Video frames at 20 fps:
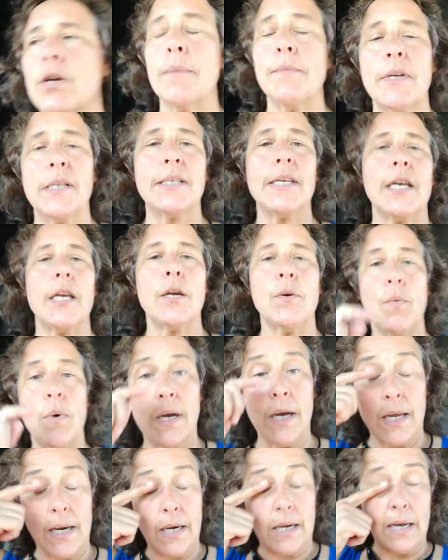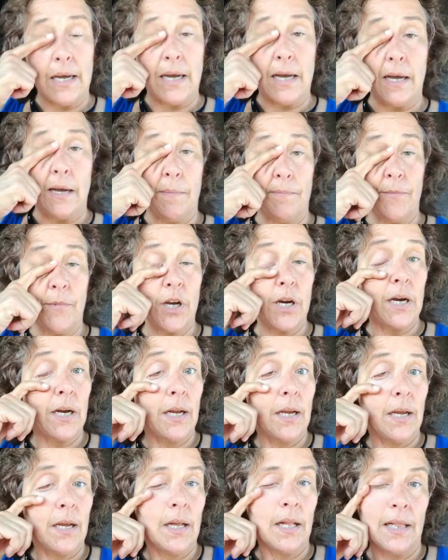I'm gonna tell you what um, you're
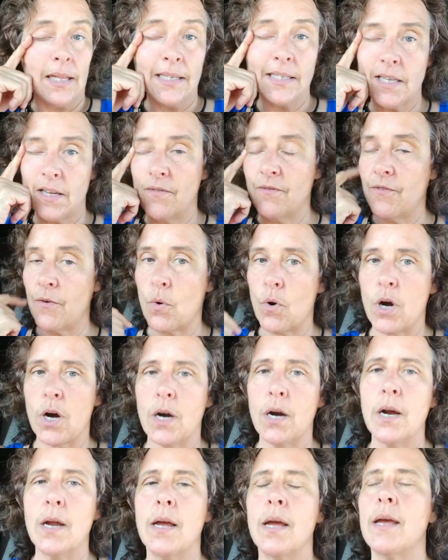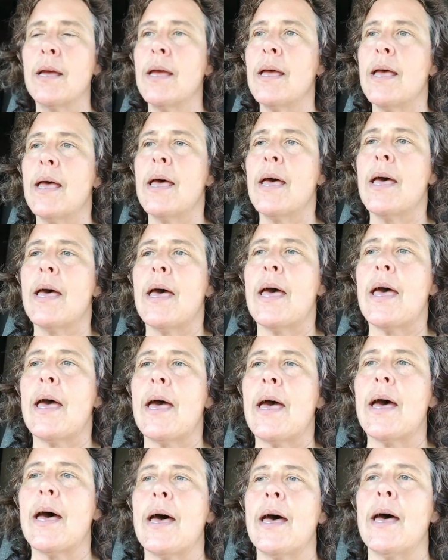gonna listen for
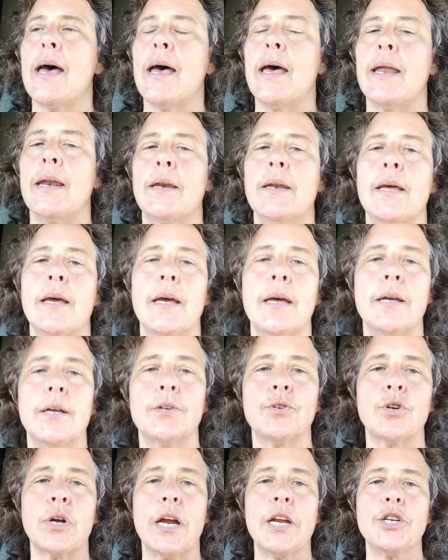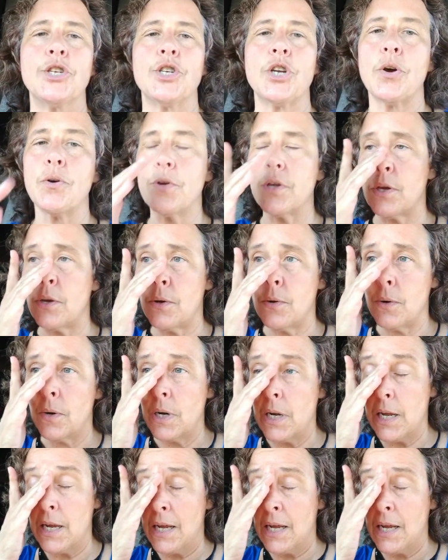and try and show you.